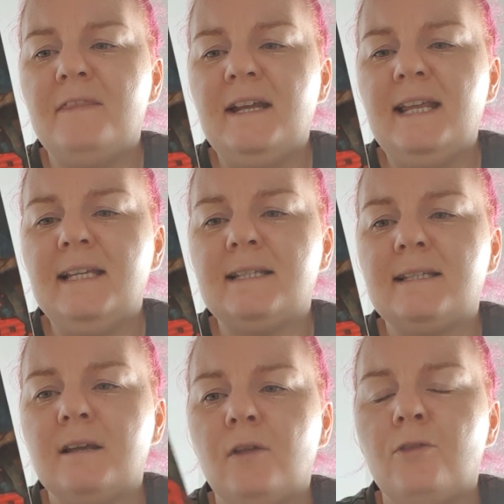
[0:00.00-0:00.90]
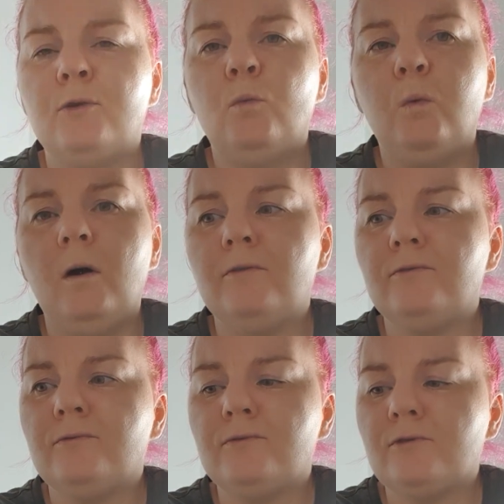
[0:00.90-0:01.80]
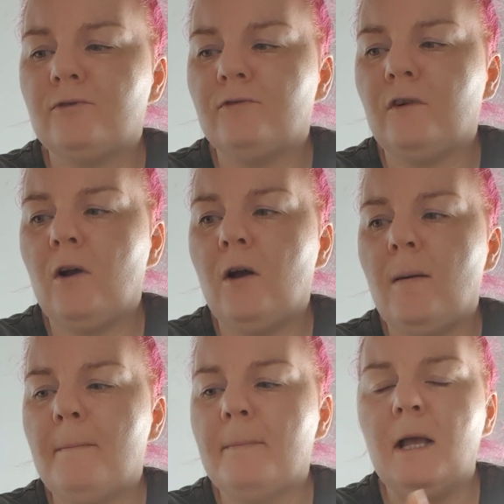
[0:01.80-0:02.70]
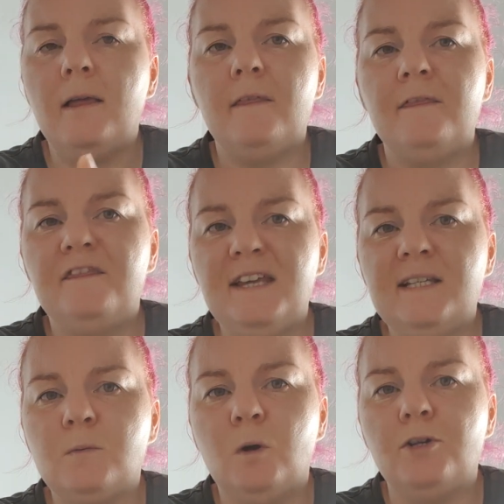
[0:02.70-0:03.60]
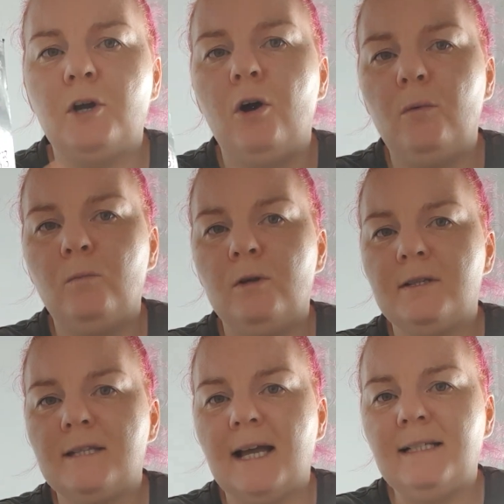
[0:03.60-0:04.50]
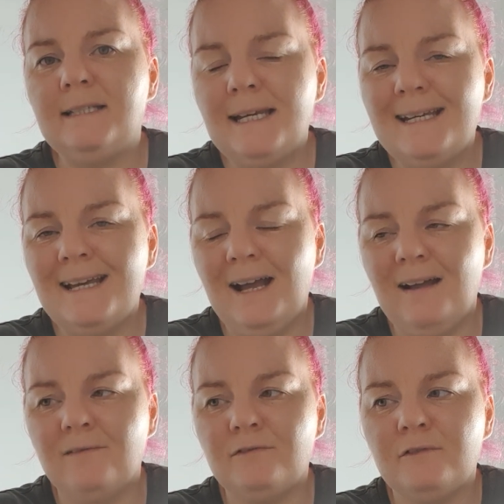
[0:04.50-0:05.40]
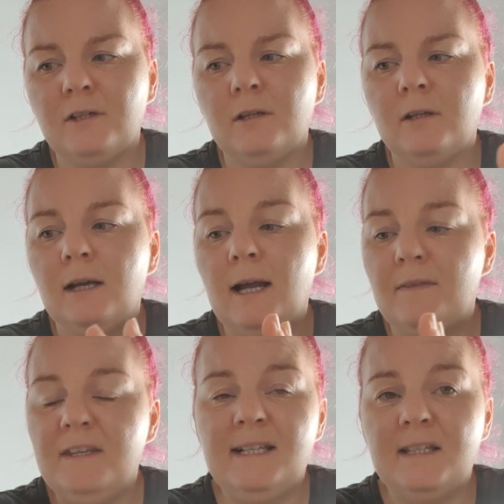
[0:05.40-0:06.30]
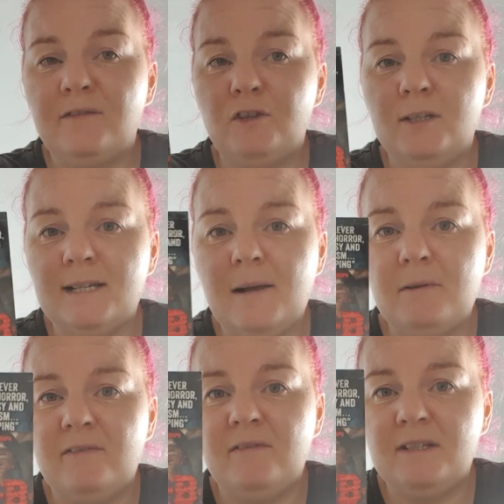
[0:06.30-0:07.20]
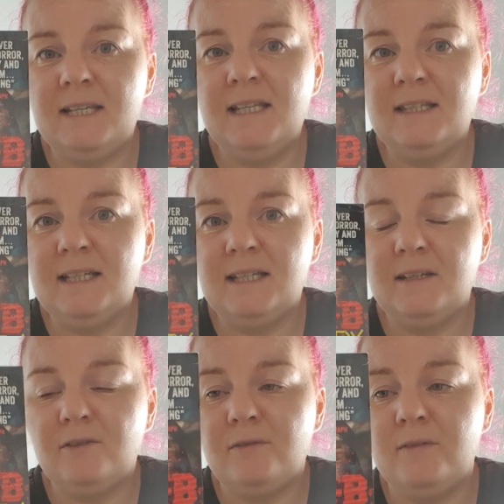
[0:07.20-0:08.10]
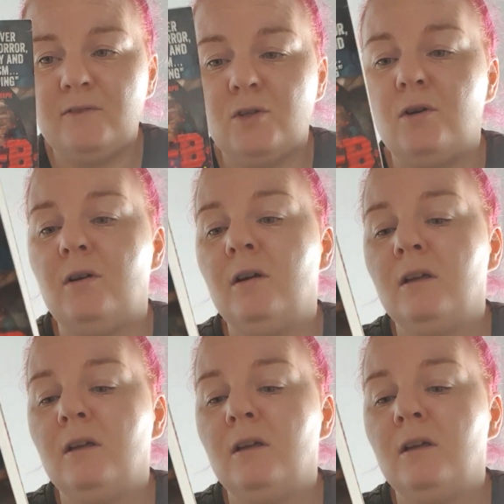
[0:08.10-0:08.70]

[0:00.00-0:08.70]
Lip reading: then it's the ones from this one onwards that I didn't have, and this is the first time I've ever seen this in the thrift store.